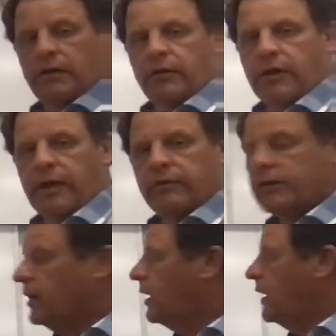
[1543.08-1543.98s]
you
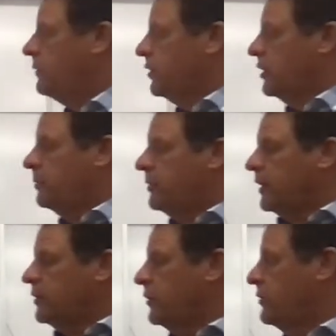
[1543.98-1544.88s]
guys, I'm going to
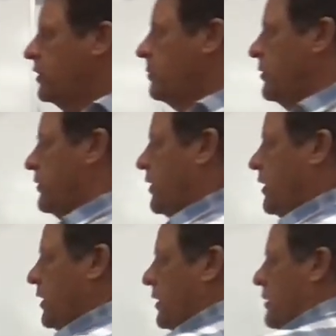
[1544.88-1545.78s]
plug those numbers in
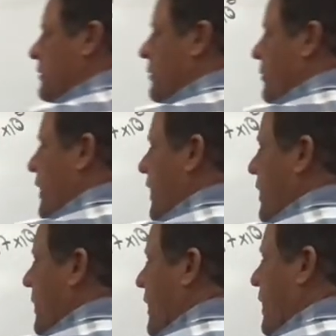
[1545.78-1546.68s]
here, kind
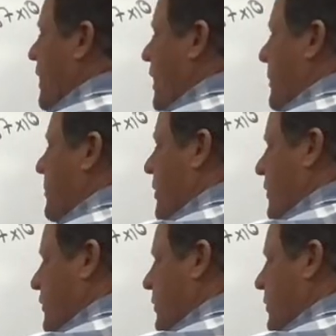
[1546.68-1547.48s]
of going upwards.